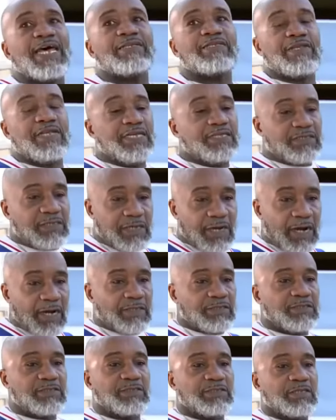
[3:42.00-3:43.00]
that these
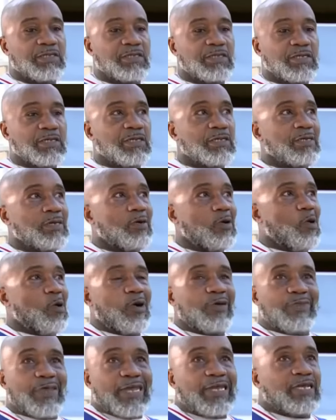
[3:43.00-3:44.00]
guns
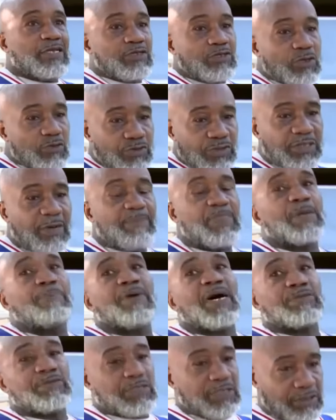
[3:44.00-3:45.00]
or they can do something
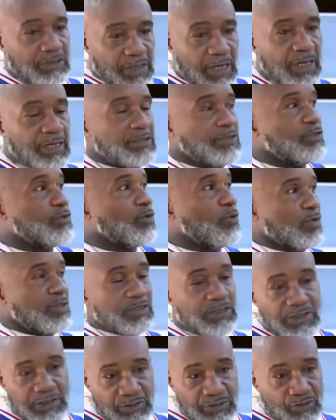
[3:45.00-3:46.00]
about these guns on
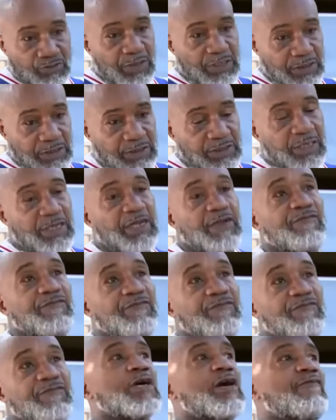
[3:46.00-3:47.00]
the streets of the city of
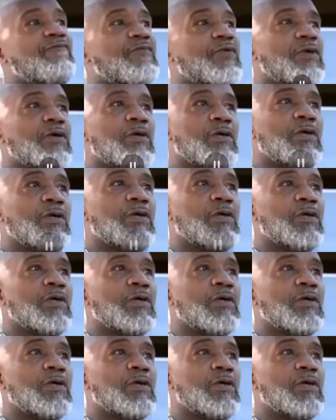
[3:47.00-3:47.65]
Philadelphia